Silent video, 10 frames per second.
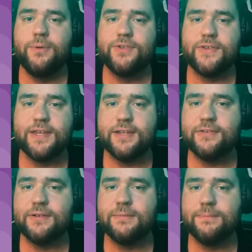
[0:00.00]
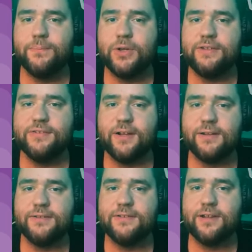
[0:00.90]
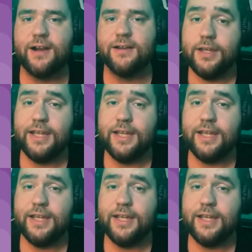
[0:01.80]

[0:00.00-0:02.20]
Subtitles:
which I think is a pretty solid stock.